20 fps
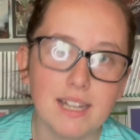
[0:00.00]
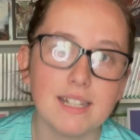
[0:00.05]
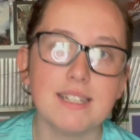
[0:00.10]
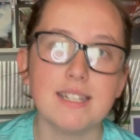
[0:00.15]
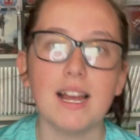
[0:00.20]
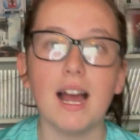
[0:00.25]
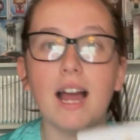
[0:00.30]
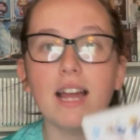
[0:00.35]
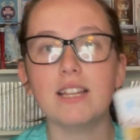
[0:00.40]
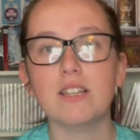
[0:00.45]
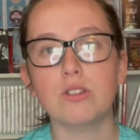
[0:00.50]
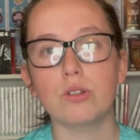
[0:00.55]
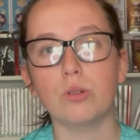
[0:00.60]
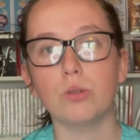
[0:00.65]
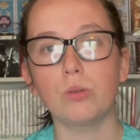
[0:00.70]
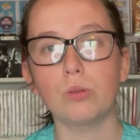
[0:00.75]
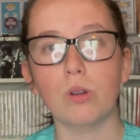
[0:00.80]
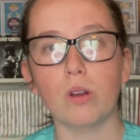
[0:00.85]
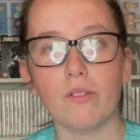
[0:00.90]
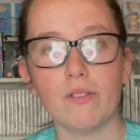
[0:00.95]

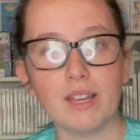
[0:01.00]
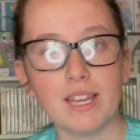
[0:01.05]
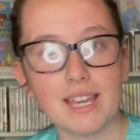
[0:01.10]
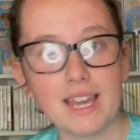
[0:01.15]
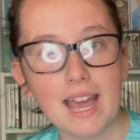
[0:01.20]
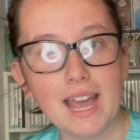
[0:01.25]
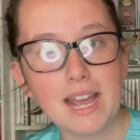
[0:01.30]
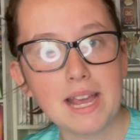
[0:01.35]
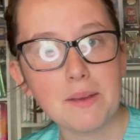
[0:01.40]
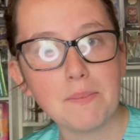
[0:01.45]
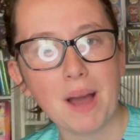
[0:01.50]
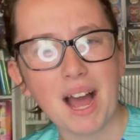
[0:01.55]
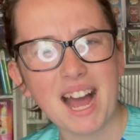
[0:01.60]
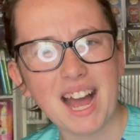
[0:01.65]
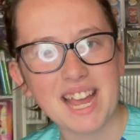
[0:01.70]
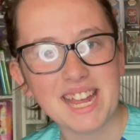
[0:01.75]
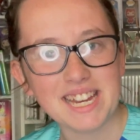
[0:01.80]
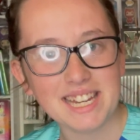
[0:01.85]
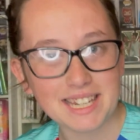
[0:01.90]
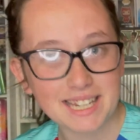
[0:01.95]
titled game
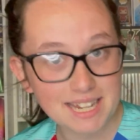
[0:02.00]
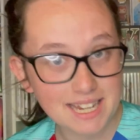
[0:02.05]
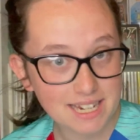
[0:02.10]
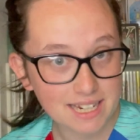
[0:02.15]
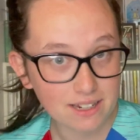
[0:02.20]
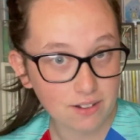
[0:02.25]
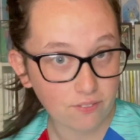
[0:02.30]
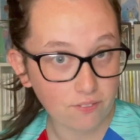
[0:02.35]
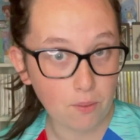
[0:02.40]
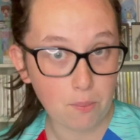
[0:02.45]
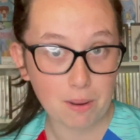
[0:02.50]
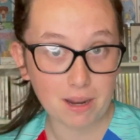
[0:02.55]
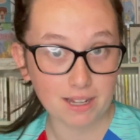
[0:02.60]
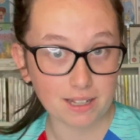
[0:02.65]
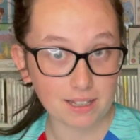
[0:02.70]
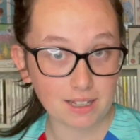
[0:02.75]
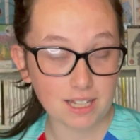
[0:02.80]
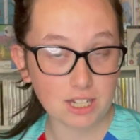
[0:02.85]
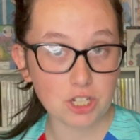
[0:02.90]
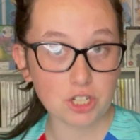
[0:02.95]
I needed for my
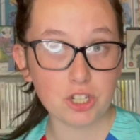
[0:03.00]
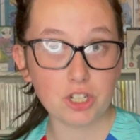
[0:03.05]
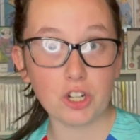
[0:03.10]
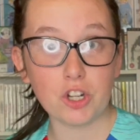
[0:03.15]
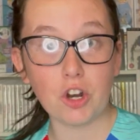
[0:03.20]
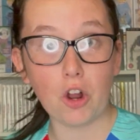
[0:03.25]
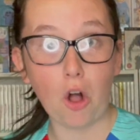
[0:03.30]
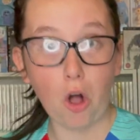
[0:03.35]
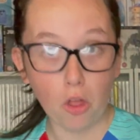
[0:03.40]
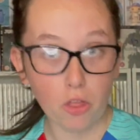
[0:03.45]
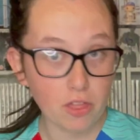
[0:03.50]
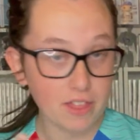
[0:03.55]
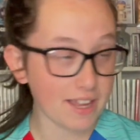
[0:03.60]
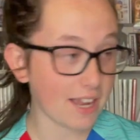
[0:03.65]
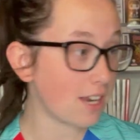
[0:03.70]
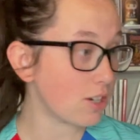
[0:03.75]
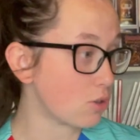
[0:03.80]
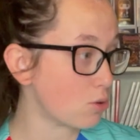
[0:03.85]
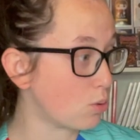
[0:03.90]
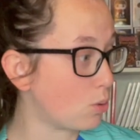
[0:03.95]
collection on the
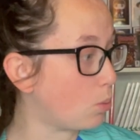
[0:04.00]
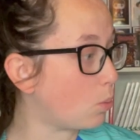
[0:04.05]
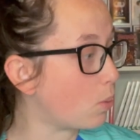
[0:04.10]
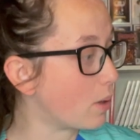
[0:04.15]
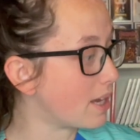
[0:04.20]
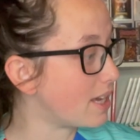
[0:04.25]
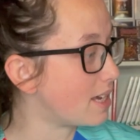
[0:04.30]
actual Wii